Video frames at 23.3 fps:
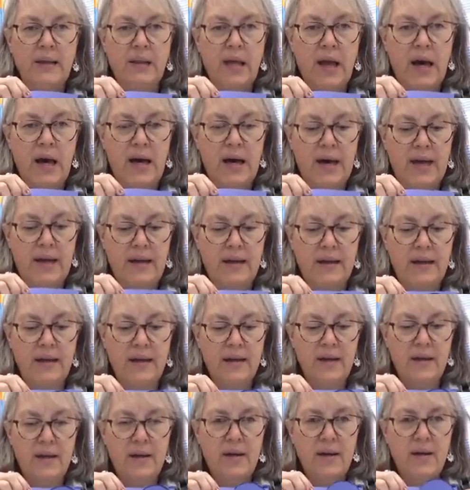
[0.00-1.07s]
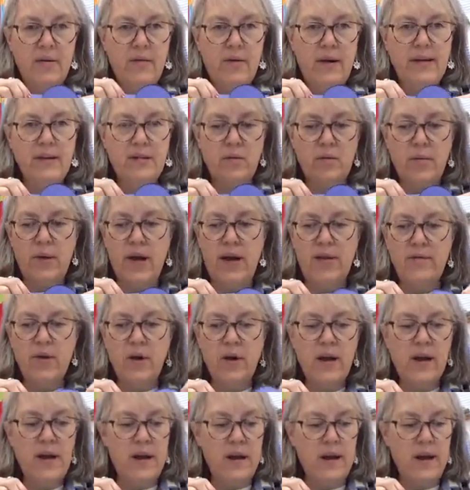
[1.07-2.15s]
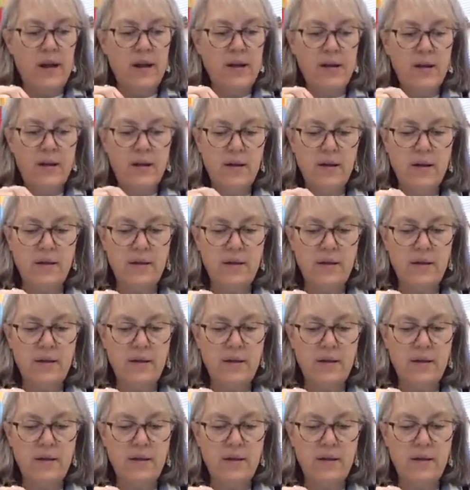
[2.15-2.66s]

line. Right? So we have our head.